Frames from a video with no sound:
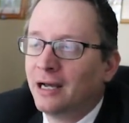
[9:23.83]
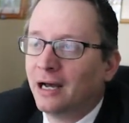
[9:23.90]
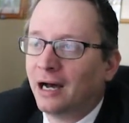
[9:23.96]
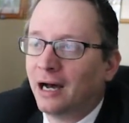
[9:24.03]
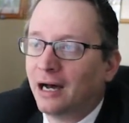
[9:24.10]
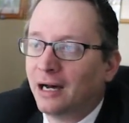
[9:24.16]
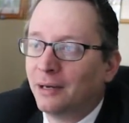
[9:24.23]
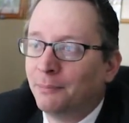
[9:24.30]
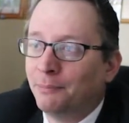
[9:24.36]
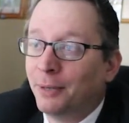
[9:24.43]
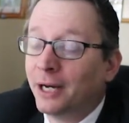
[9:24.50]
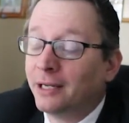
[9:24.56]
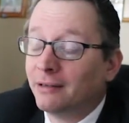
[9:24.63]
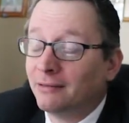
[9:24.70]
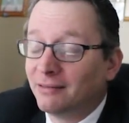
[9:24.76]

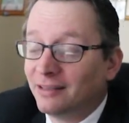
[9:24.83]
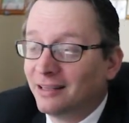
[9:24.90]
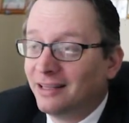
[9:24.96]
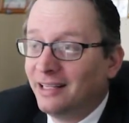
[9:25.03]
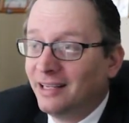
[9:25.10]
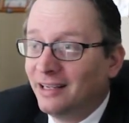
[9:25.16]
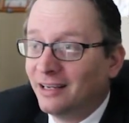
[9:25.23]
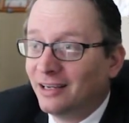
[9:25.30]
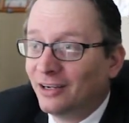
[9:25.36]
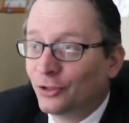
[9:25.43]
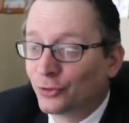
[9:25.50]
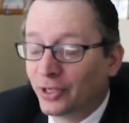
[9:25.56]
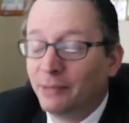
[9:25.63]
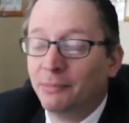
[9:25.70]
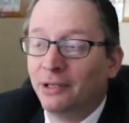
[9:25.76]
But the
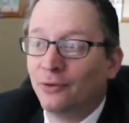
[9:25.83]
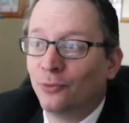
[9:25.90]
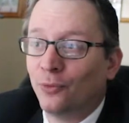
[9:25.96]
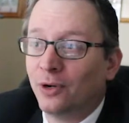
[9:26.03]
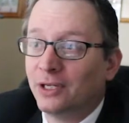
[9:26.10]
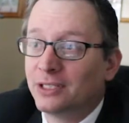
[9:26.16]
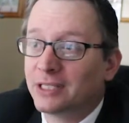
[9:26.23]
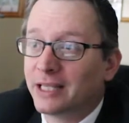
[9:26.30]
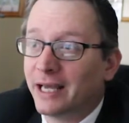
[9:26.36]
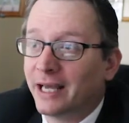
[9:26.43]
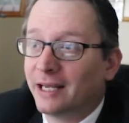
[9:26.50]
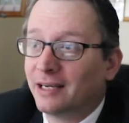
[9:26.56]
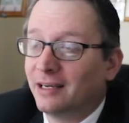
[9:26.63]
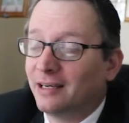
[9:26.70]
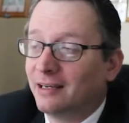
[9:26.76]
agreement was
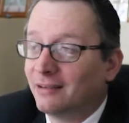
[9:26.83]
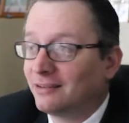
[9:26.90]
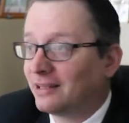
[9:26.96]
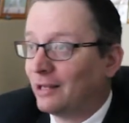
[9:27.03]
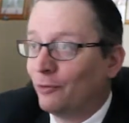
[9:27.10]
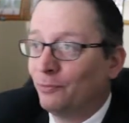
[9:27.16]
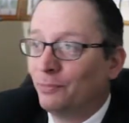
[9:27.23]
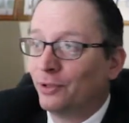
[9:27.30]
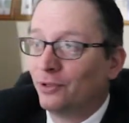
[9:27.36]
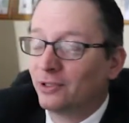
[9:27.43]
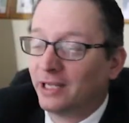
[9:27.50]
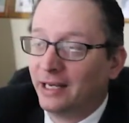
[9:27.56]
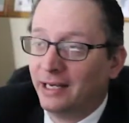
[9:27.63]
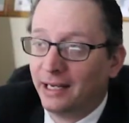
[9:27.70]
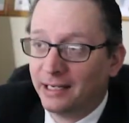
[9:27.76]
that they would
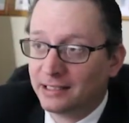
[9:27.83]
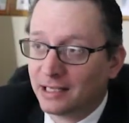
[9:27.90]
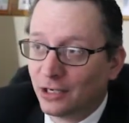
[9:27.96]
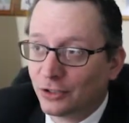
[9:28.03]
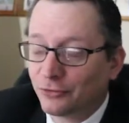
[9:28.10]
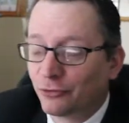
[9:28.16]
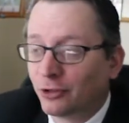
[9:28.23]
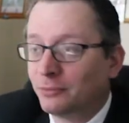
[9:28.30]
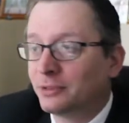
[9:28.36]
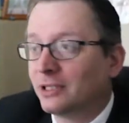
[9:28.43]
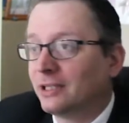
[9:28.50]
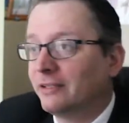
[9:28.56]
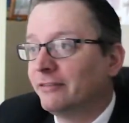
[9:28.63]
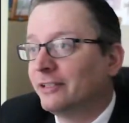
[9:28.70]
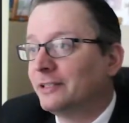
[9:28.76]
build a nice house for him to
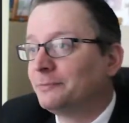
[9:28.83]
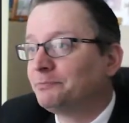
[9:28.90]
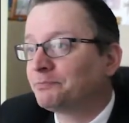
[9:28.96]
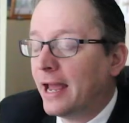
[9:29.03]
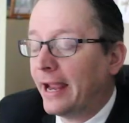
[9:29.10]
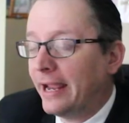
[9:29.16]
live in,